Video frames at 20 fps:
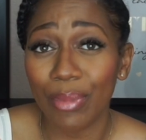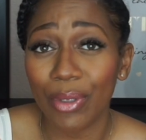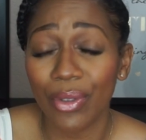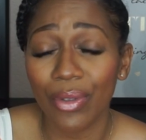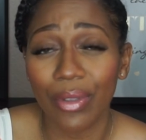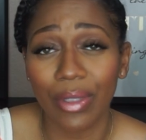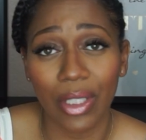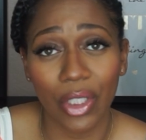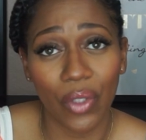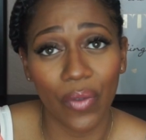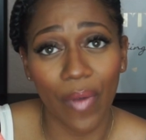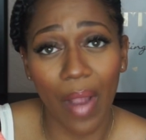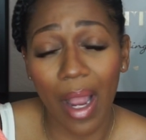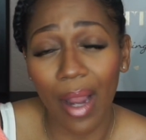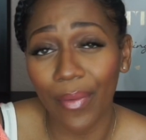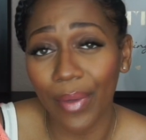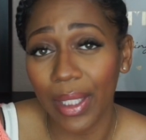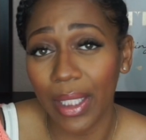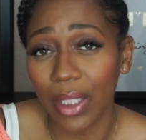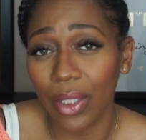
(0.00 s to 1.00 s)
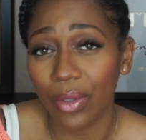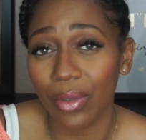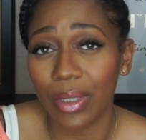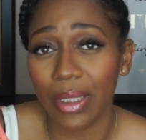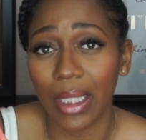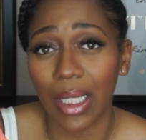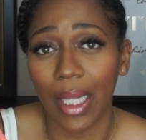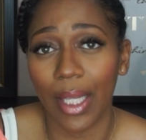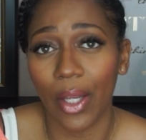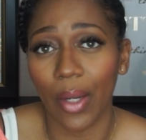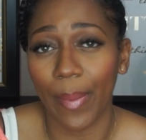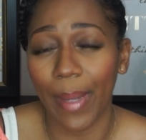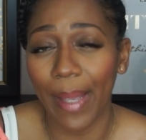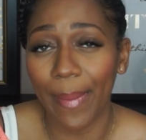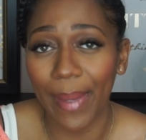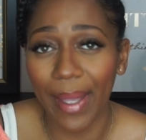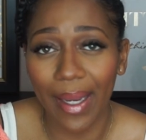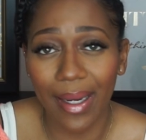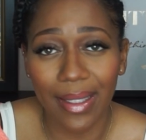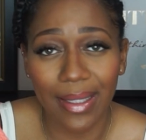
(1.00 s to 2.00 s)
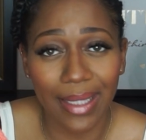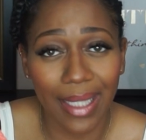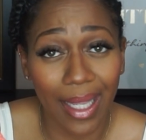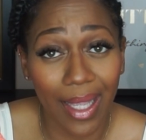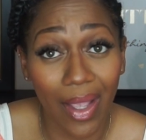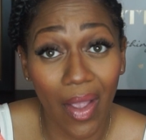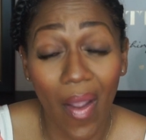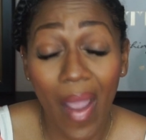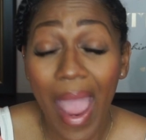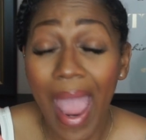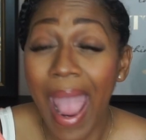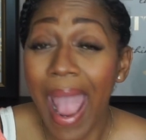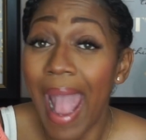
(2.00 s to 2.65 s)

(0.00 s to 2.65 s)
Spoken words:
tools that you've already used to lay your baby hairs down,